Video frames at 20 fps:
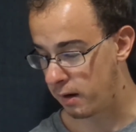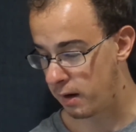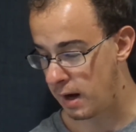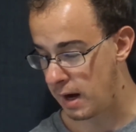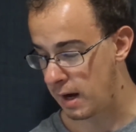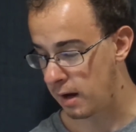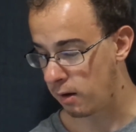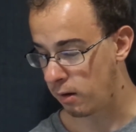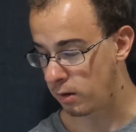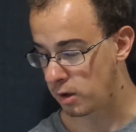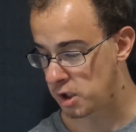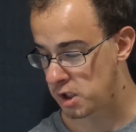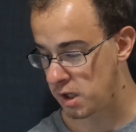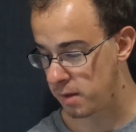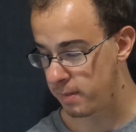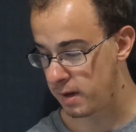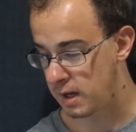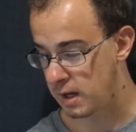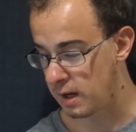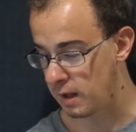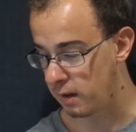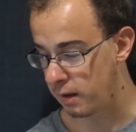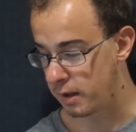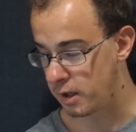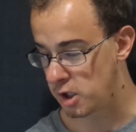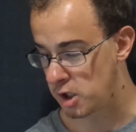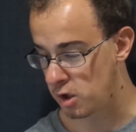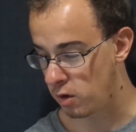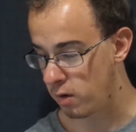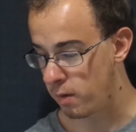Niall, Jimmy
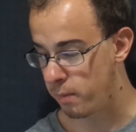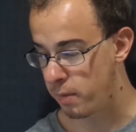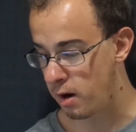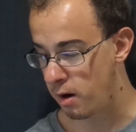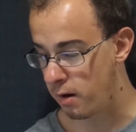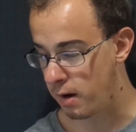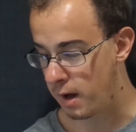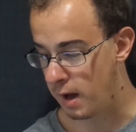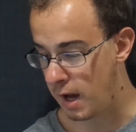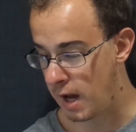Kitley, Joey Berry,